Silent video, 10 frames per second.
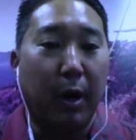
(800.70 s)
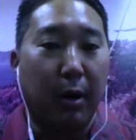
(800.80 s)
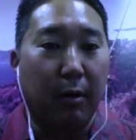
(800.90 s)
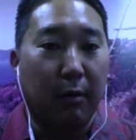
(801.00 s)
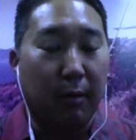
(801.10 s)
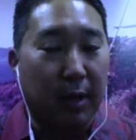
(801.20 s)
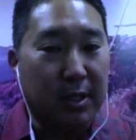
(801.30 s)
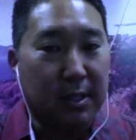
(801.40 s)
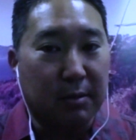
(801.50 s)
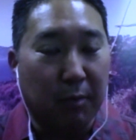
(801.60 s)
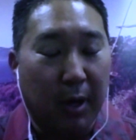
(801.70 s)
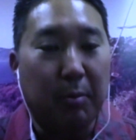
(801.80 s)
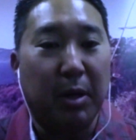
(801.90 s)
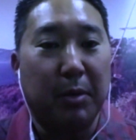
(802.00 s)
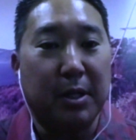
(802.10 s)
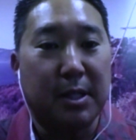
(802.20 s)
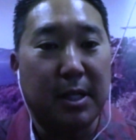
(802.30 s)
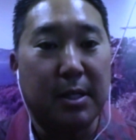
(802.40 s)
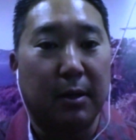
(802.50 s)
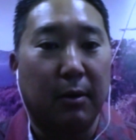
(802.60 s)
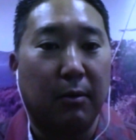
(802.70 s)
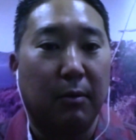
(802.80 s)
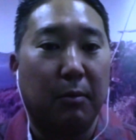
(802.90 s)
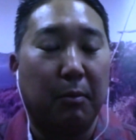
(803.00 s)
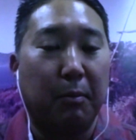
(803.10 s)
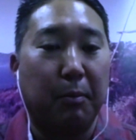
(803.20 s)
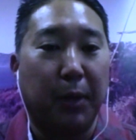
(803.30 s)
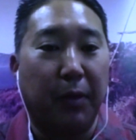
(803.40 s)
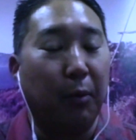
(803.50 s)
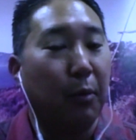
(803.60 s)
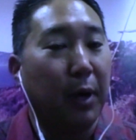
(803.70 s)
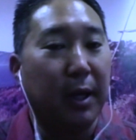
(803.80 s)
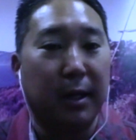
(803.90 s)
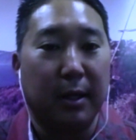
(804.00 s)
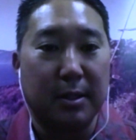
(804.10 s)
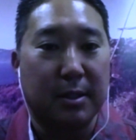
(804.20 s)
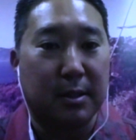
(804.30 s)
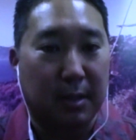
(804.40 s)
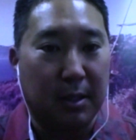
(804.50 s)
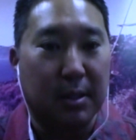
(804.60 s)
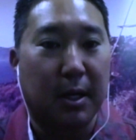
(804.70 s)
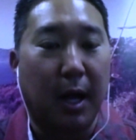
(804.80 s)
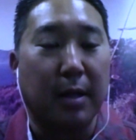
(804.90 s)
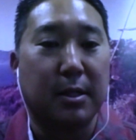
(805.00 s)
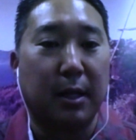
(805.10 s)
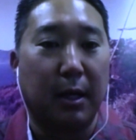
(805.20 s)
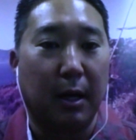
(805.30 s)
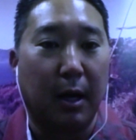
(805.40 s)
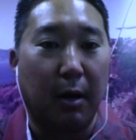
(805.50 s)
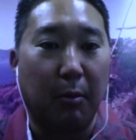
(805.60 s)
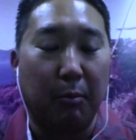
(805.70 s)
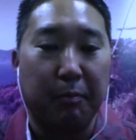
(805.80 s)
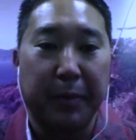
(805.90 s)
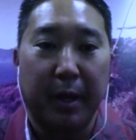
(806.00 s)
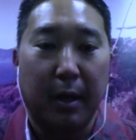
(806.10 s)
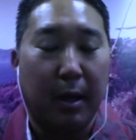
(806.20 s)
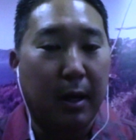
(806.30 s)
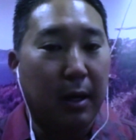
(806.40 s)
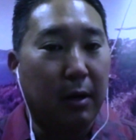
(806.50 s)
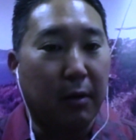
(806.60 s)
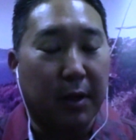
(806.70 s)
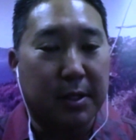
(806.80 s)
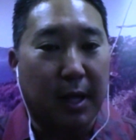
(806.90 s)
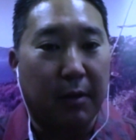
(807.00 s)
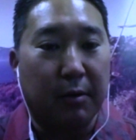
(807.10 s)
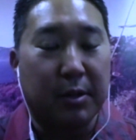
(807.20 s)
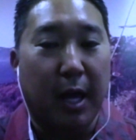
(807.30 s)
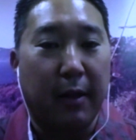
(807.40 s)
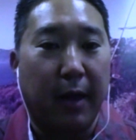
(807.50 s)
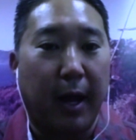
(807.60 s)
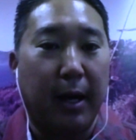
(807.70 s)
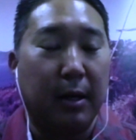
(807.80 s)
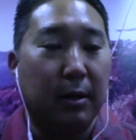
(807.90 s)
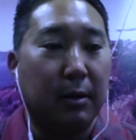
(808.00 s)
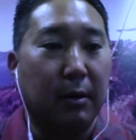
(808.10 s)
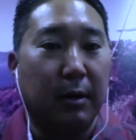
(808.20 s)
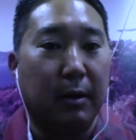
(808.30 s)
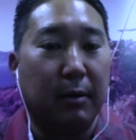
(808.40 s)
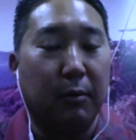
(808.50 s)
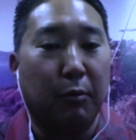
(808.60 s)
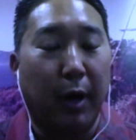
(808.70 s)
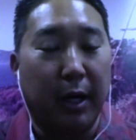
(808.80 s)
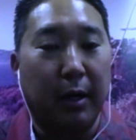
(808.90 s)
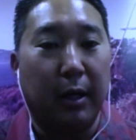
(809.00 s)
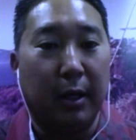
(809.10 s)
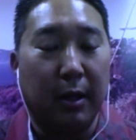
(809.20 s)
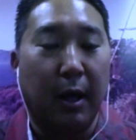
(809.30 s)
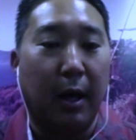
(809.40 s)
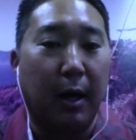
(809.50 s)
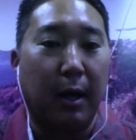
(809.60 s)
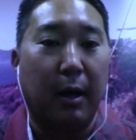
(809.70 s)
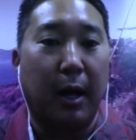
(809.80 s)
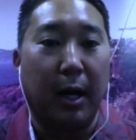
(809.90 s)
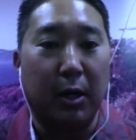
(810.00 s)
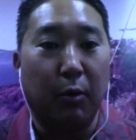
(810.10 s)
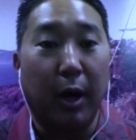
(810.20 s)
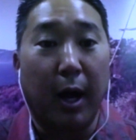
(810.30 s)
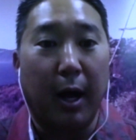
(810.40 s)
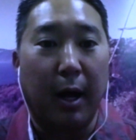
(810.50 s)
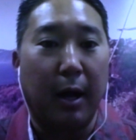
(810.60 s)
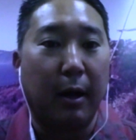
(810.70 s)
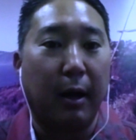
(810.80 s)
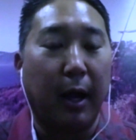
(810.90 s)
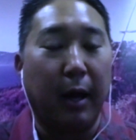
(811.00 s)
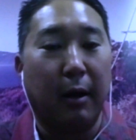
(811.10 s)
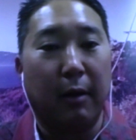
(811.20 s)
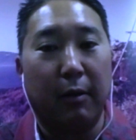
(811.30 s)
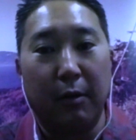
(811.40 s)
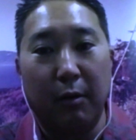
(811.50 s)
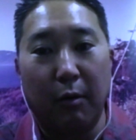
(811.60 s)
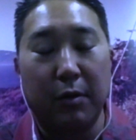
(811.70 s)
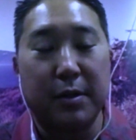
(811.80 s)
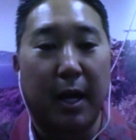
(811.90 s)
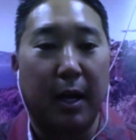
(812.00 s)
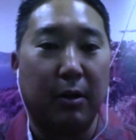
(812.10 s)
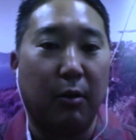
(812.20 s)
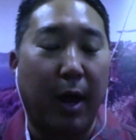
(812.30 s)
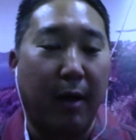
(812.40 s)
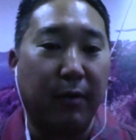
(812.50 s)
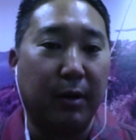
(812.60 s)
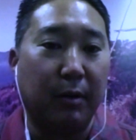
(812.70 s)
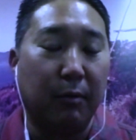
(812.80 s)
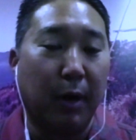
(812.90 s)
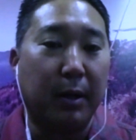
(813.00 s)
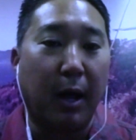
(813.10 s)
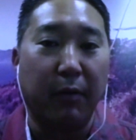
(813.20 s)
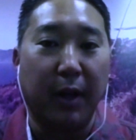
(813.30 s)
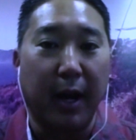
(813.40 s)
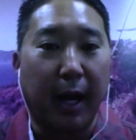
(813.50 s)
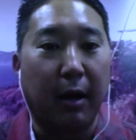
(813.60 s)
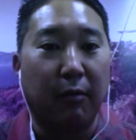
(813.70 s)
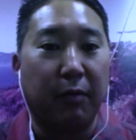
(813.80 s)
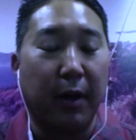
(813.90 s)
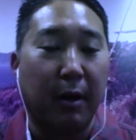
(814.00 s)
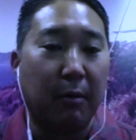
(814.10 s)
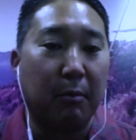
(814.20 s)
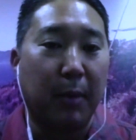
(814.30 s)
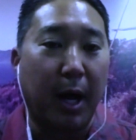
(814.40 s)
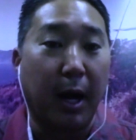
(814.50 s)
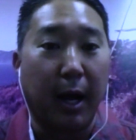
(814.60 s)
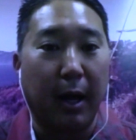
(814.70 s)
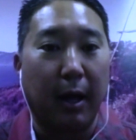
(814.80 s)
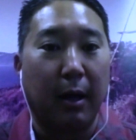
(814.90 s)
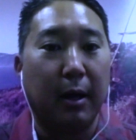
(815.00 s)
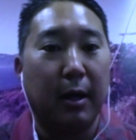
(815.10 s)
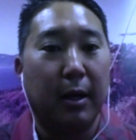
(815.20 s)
where the rain may be seasonal, but the wind is constant. The southern side of the island, right in the Alinui Haha, and on the north side, having right down the neck of the Ma'alaya,